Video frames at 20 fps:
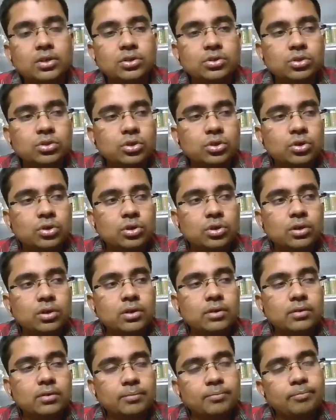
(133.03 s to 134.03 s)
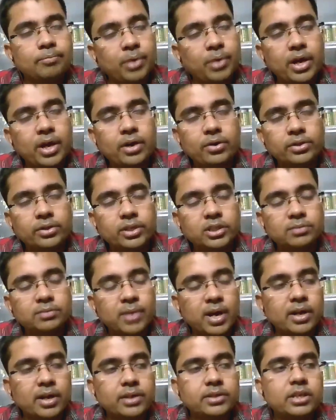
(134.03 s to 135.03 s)
so prior to this
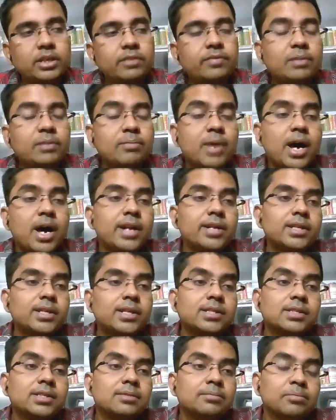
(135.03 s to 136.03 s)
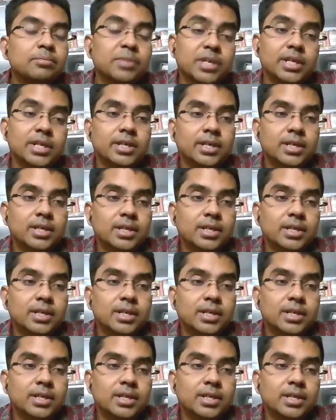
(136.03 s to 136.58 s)
marriage, if he marries B,